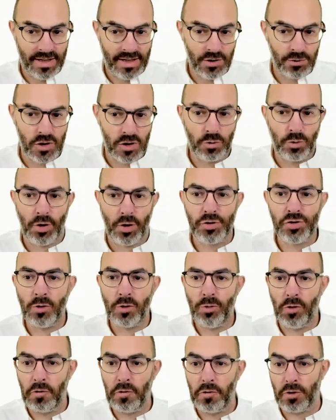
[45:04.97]
is
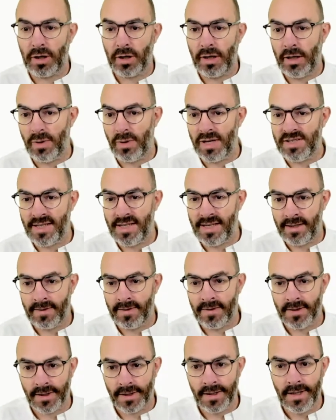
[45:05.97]
responsible for requesting
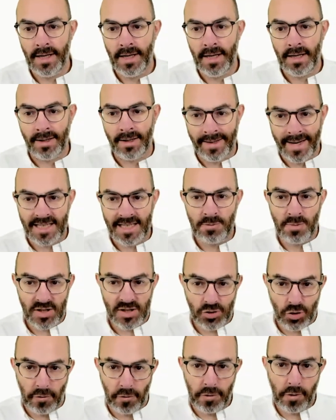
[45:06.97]
the next best
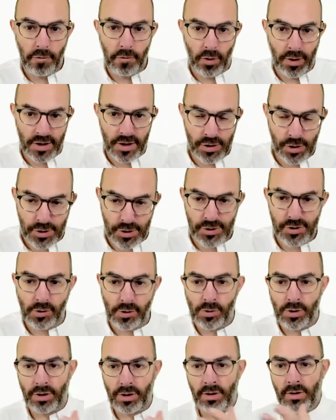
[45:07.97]
offer for this
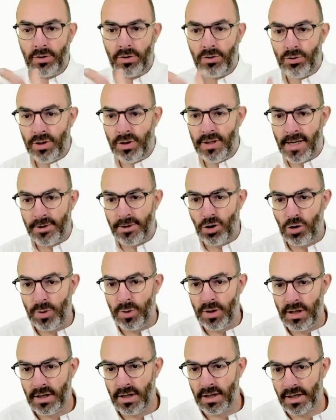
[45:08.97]
customer to the
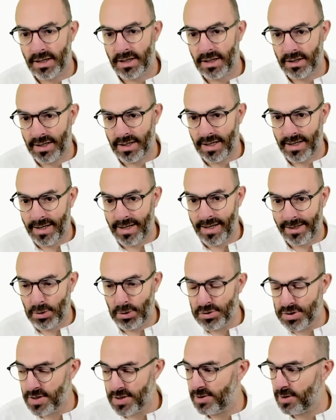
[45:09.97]
Adobe
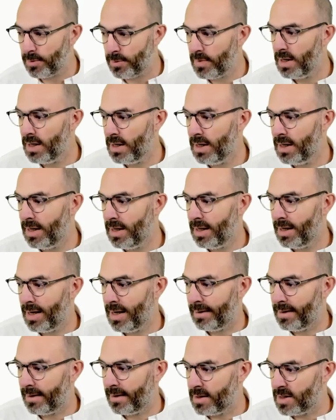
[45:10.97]
ecosystem.
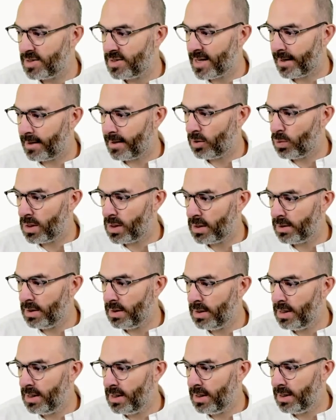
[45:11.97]
And then the second one
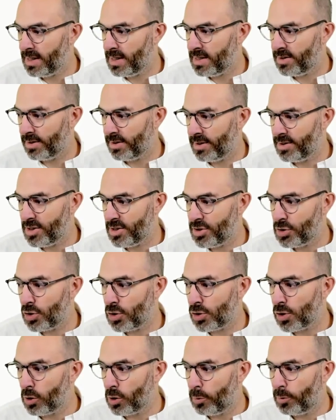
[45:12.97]
is a decision
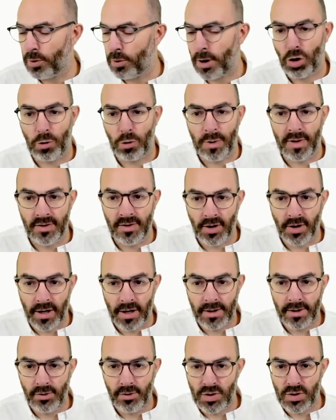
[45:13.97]
scope for Adobe
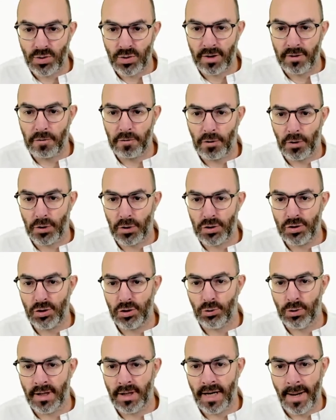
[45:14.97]
Target, which refers
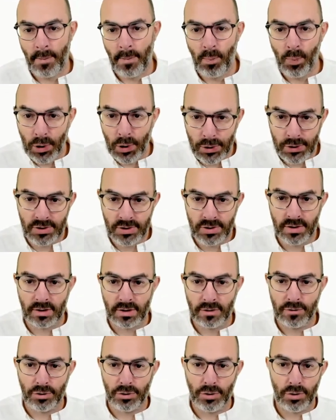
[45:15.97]
to an M-box
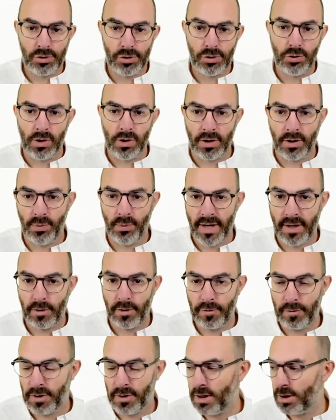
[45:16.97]
for those who are aware of
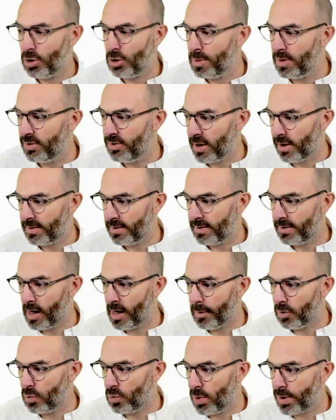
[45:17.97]
Adobe Target and how
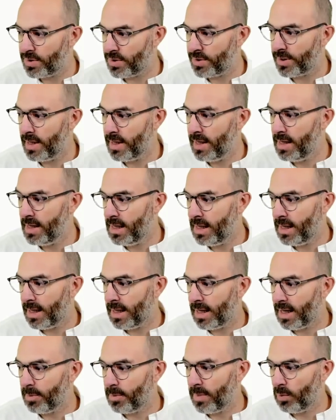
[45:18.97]
it works.
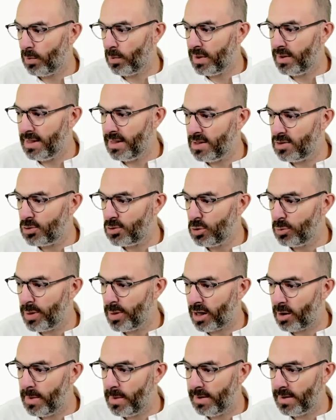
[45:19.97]
And with these two
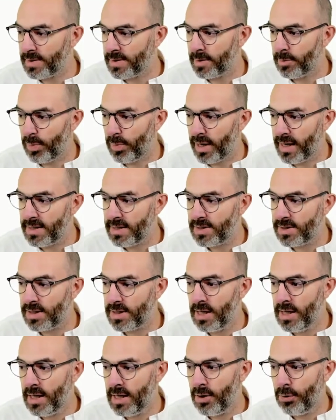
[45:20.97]
parameters in place,
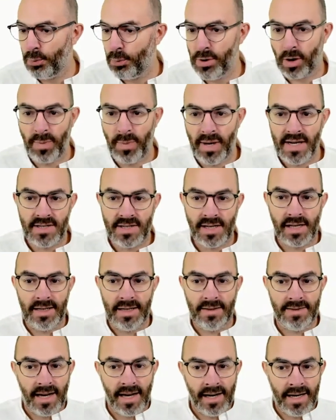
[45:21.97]
we are basically
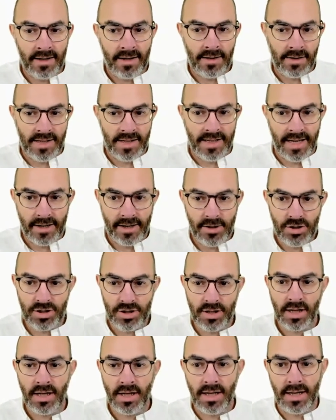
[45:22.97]
telling the
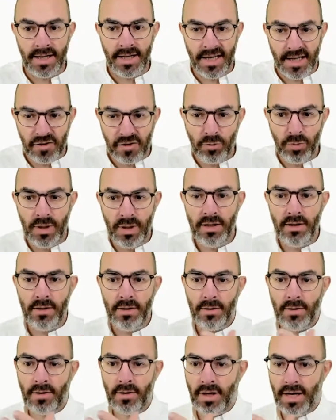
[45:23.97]
Edge, give me
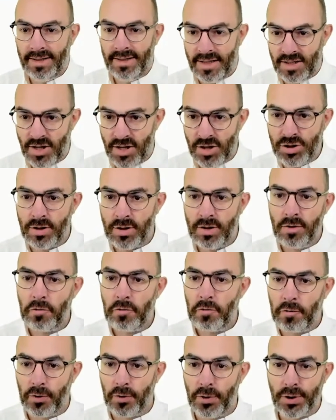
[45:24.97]
a decision
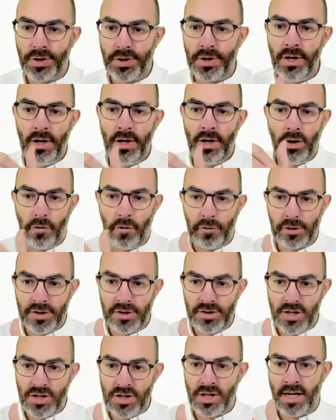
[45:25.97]
for offer
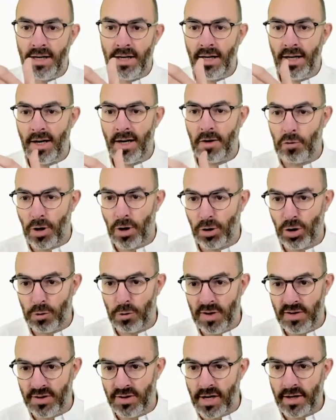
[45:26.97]
decisioning and for Adobe
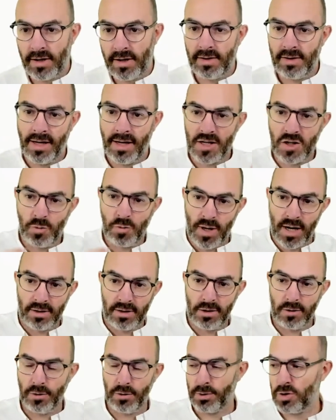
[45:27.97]
Target as part
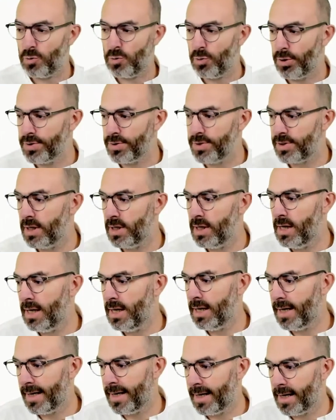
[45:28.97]
of the response
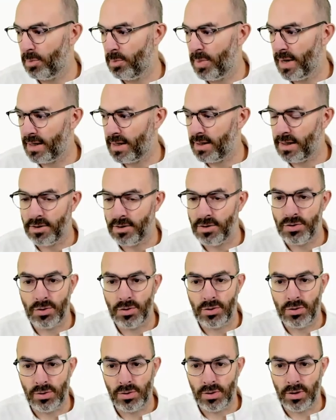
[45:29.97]
back
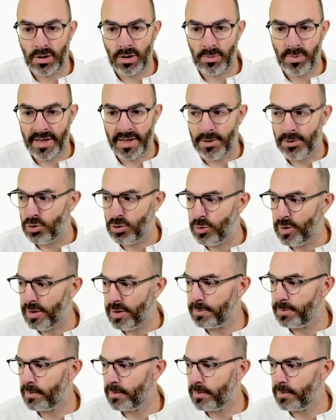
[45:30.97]
into me.